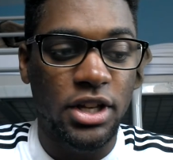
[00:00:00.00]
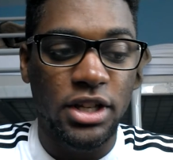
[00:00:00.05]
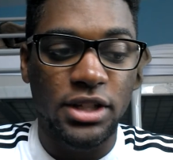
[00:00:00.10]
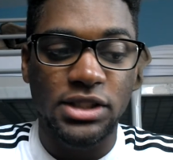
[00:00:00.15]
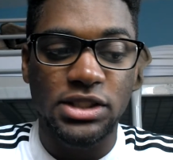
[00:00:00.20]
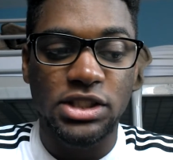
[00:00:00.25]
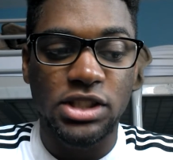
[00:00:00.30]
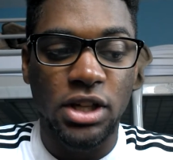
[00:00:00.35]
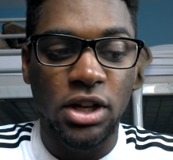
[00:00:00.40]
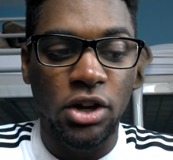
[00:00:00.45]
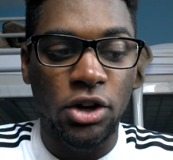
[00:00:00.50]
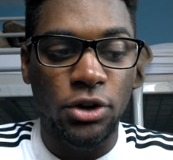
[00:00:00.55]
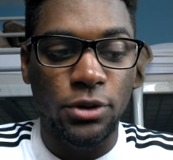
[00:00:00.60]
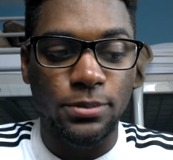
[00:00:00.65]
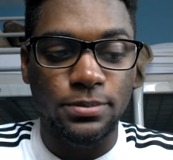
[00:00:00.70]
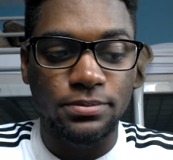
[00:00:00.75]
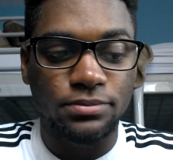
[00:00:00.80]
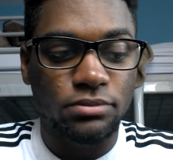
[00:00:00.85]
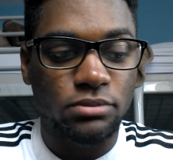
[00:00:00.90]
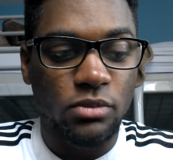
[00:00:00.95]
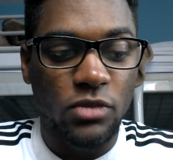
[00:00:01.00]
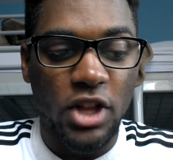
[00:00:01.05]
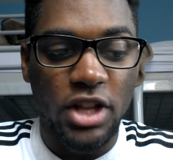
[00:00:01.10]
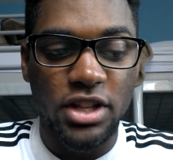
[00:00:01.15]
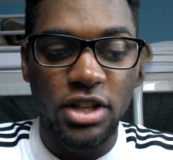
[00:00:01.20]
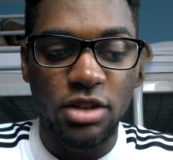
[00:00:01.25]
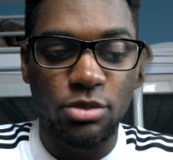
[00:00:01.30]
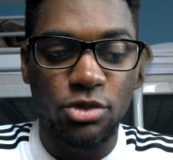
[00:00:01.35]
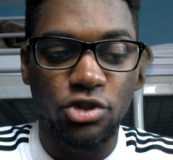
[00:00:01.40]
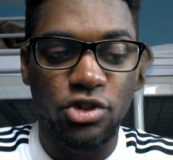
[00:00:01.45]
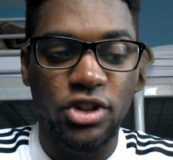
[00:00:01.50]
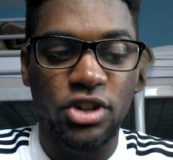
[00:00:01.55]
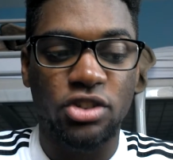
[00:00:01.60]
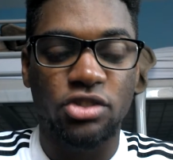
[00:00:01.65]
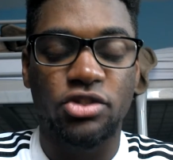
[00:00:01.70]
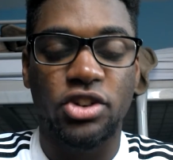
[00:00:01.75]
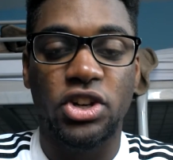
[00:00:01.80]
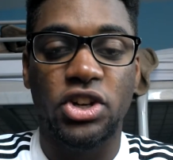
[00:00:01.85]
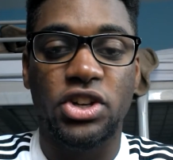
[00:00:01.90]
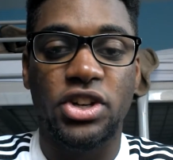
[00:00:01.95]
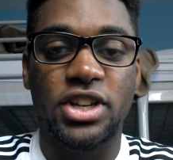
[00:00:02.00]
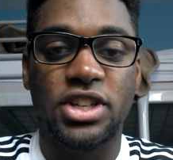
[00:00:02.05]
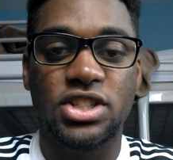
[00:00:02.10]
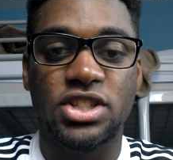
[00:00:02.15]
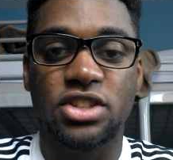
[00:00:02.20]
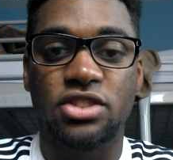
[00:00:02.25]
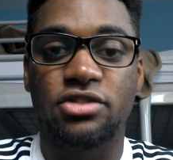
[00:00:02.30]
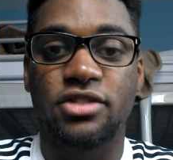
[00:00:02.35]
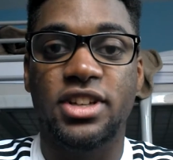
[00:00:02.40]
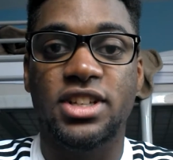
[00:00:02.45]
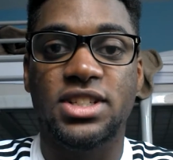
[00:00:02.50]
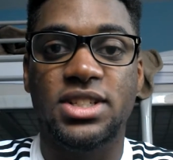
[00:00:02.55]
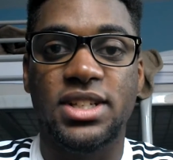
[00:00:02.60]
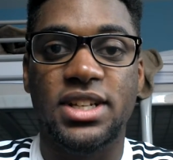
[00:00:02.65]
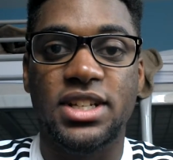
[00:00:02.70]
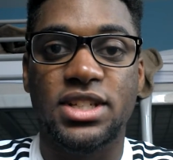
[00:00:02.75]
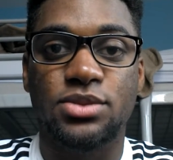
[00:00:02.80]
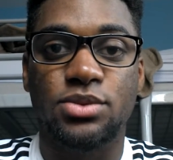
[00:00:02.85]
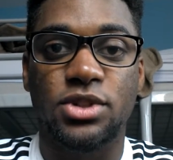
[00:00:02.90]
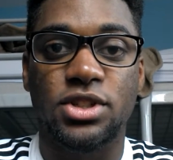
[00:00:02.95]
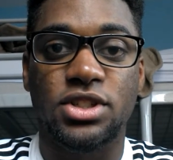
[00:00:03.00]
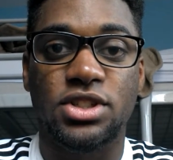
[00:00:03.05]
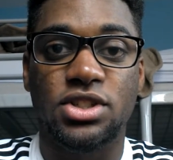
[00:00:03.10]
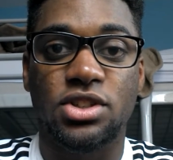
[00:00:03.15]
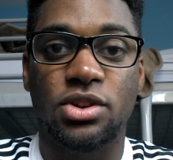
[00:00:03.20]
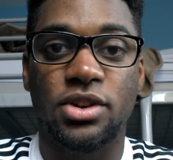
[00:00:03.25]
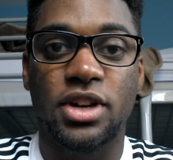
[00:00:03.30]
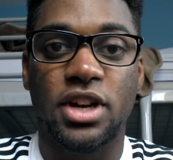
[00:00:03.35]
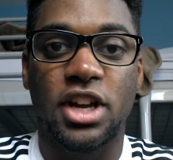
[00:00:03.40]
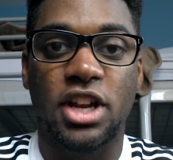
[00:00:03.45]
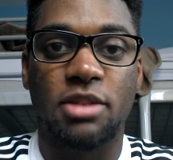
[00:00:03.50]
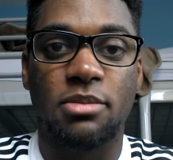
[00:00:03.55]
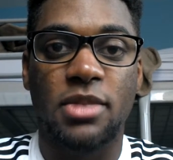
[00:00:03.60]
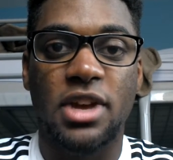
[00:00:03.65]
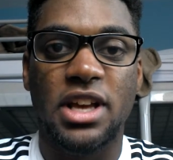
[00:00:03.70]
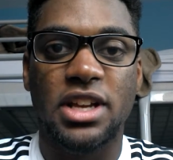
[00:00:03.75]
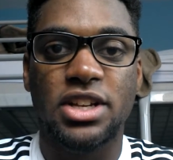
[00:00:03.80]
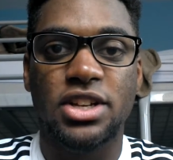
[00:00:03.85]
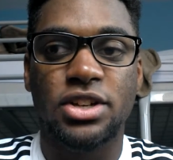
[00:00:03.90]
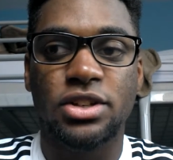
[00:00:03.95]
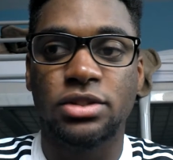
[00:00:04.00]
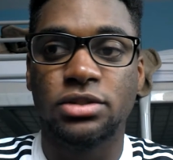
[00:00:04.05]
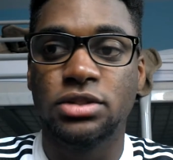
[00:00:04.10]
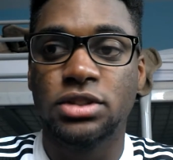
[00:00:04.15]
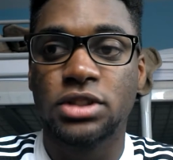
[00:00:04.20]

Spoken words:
So I think Mourinho really needs to reassess what's going on at Man U.